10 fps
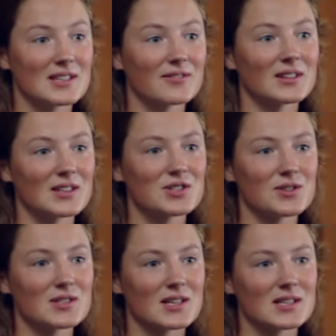definitely
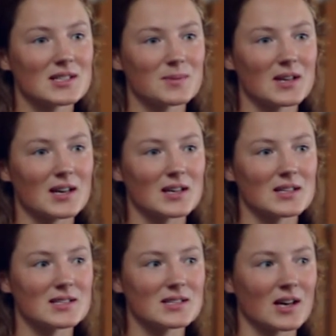choose this
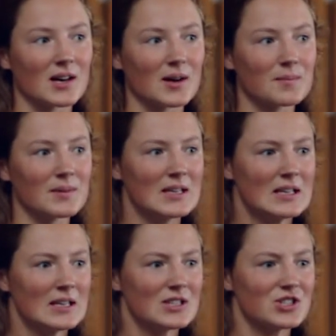because um,
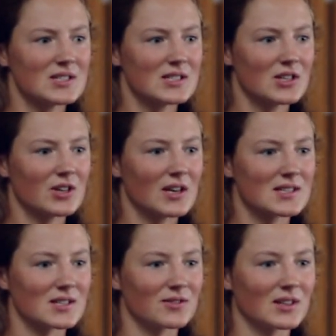just it
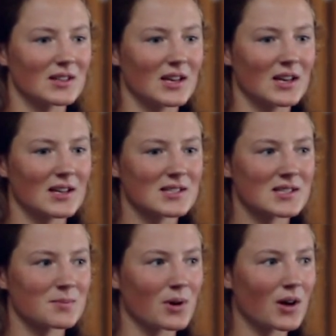creates a really
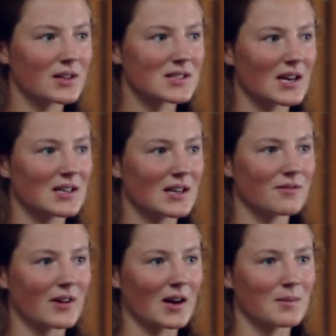small, tight-knit
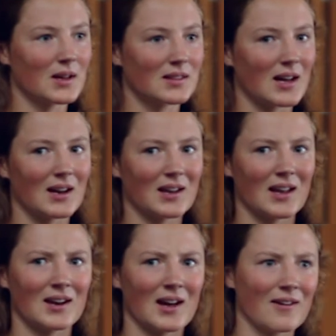environment that
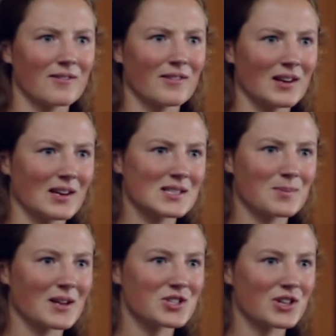can have an
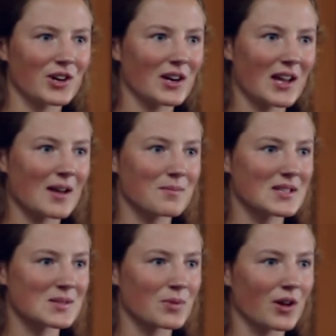expansion or it can be
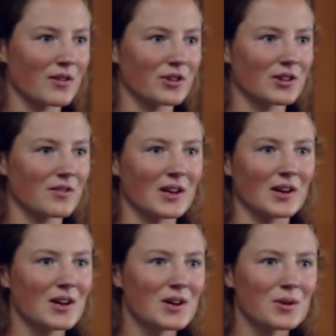small if you're
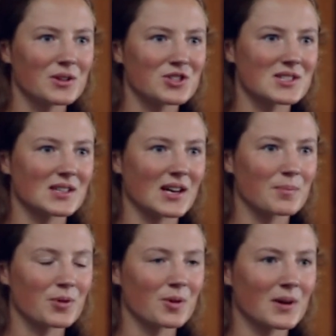living with just a
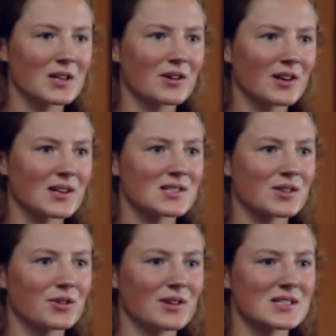couple, but you can
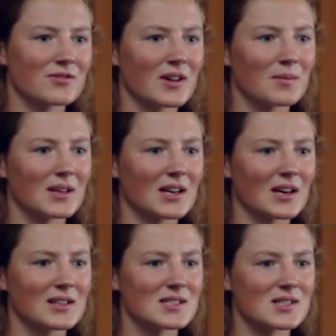also raise a family here.
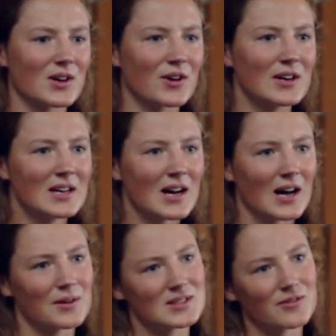And so
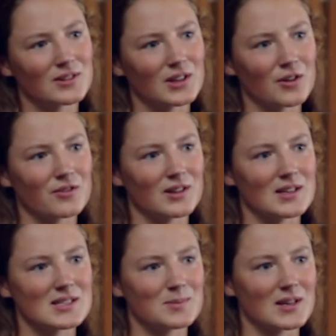I would definitely go for
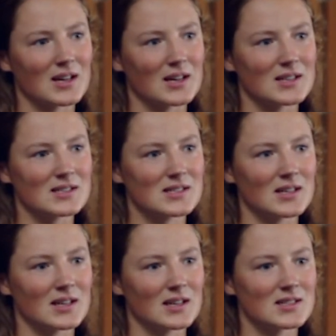this because
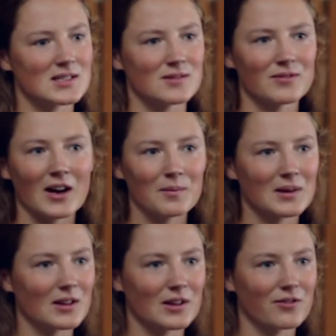it's
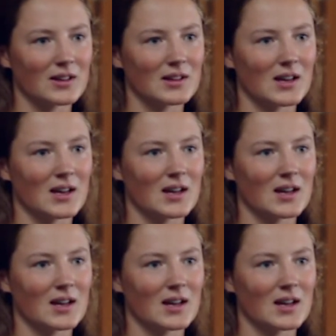environmentally friendly,